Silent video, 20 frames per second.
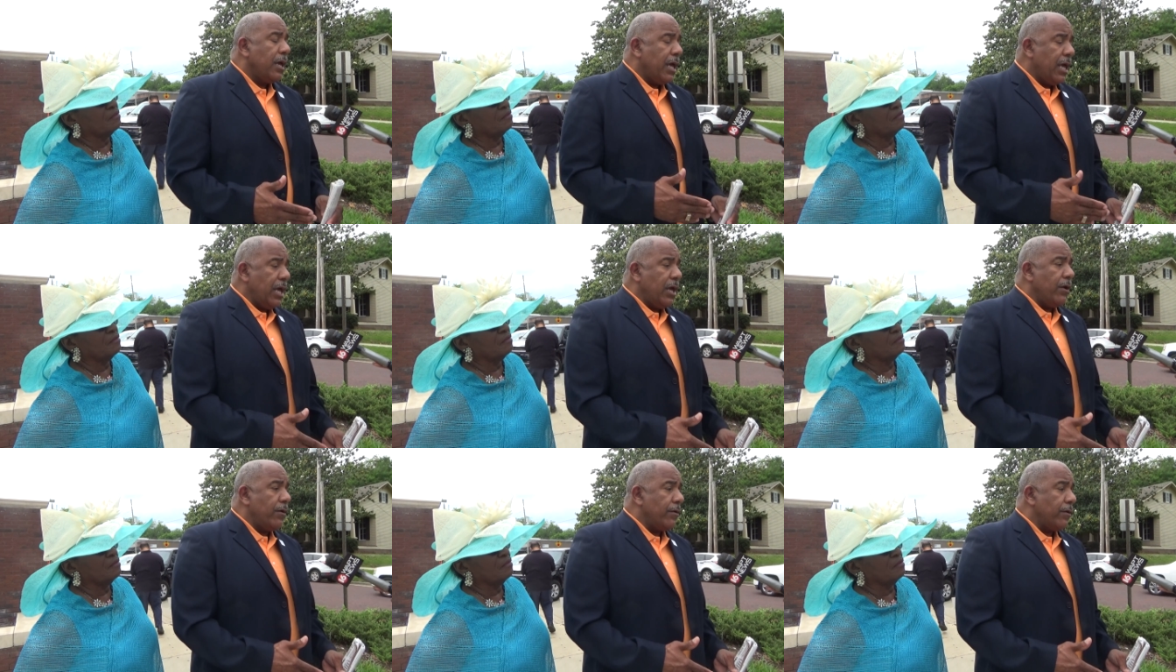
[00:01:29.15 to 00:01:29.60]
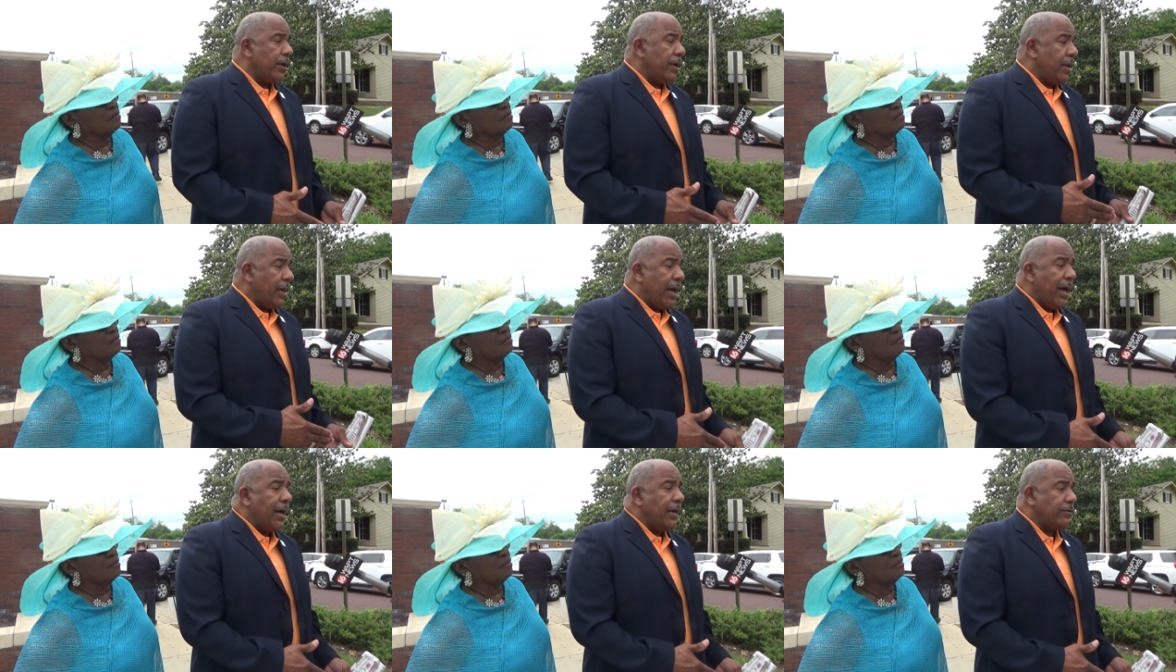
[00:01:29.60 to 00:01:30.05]
here in
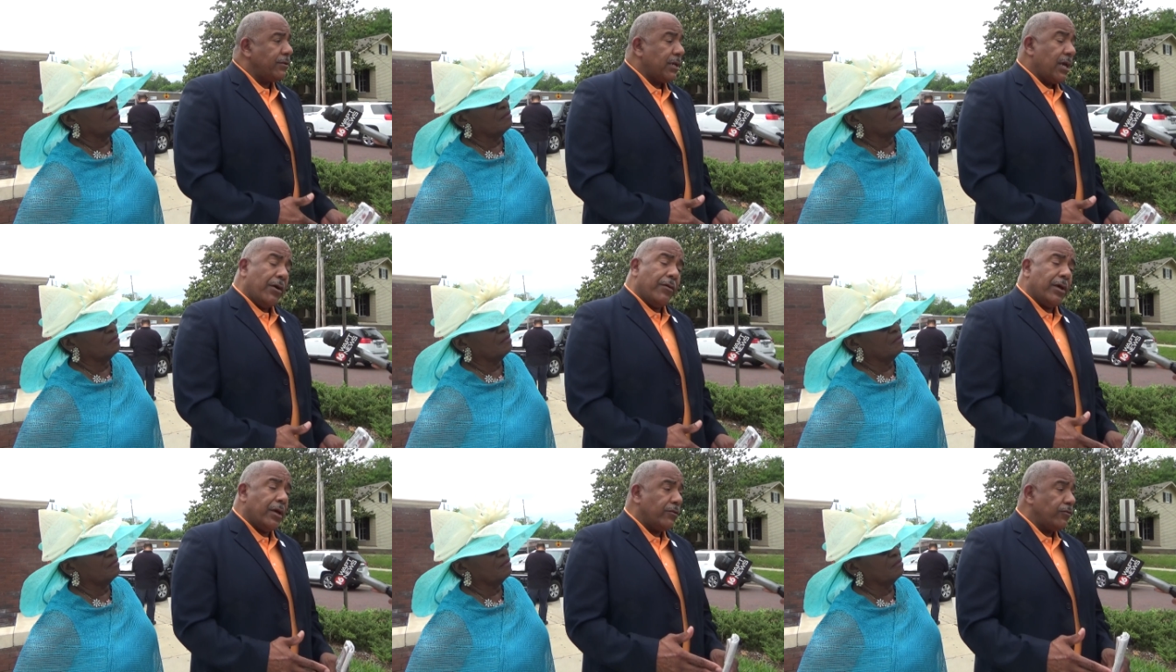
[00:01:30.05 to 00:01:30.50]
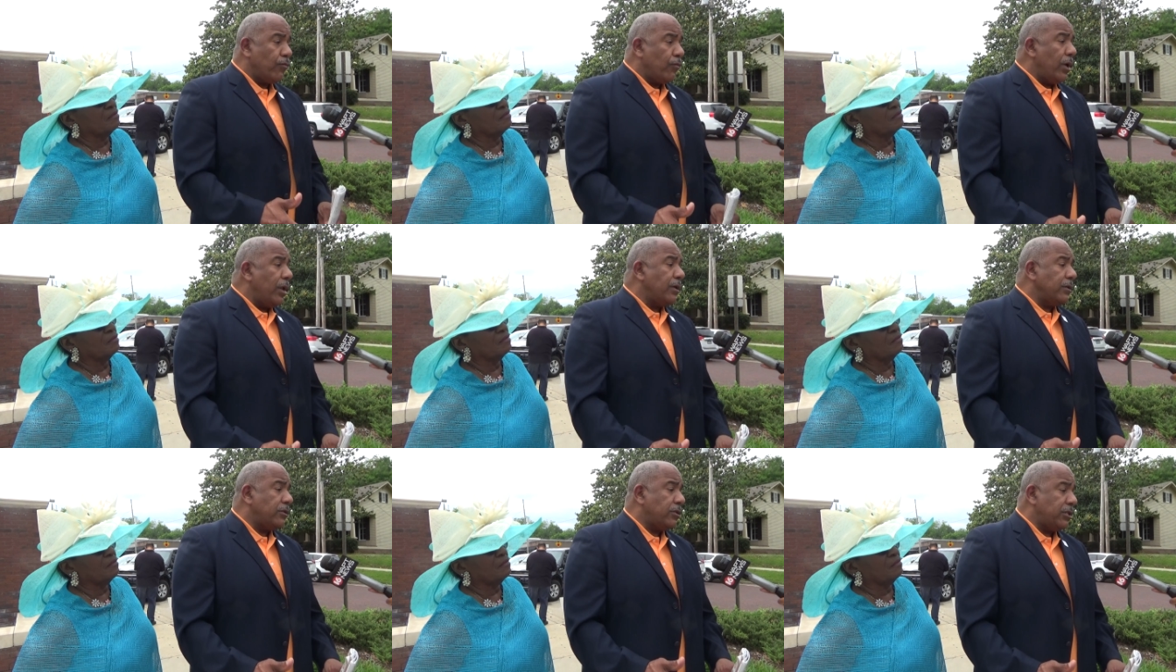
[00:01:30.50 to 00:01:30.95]
Hines County as
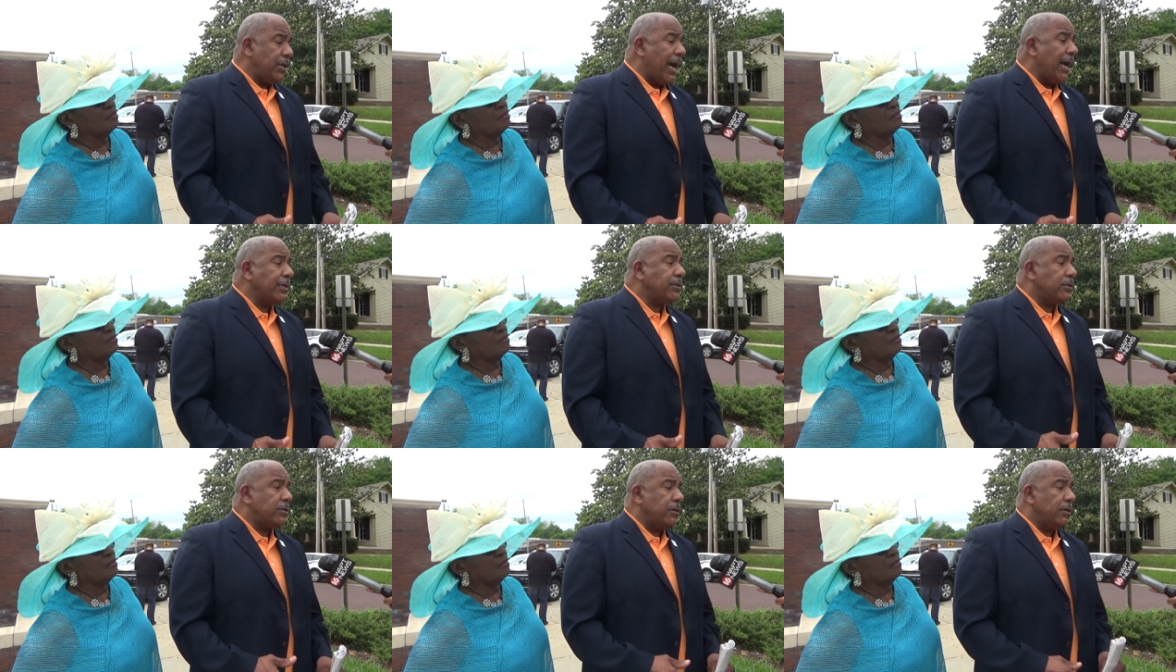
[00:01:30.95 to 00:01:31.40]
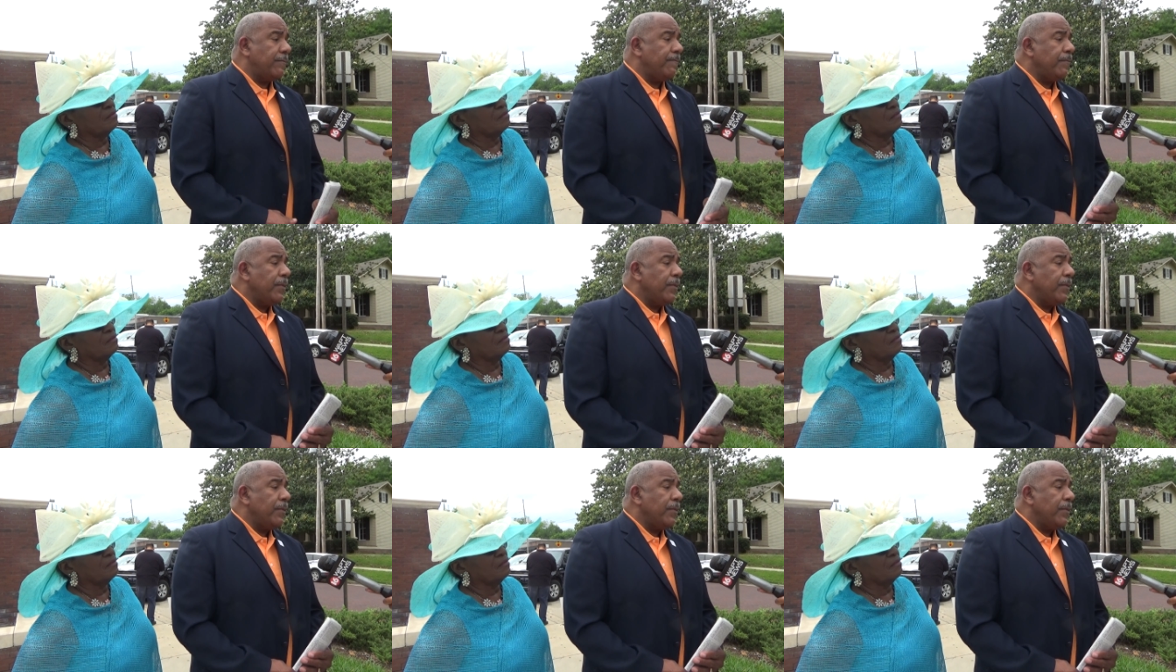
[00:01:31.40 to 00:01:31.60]
well as Jackson.